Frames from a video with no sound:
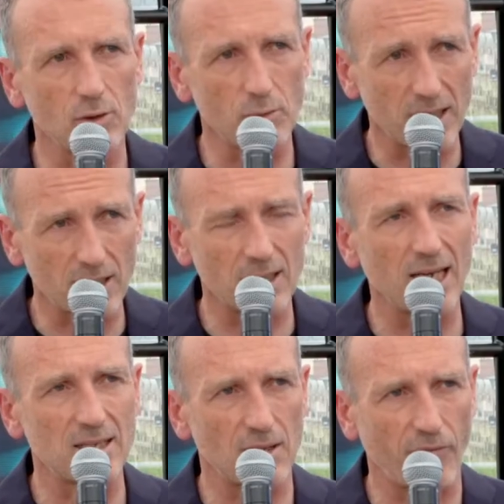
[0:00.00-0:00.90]

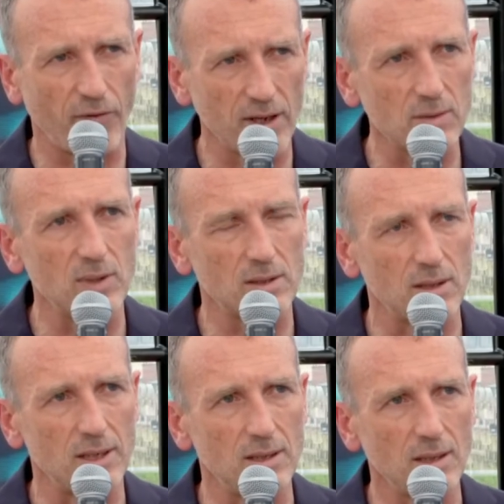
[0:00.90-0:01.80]
recognize it
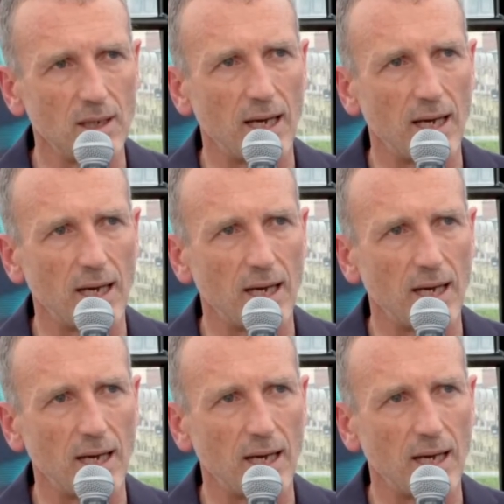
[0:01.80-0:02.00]
fundamentally,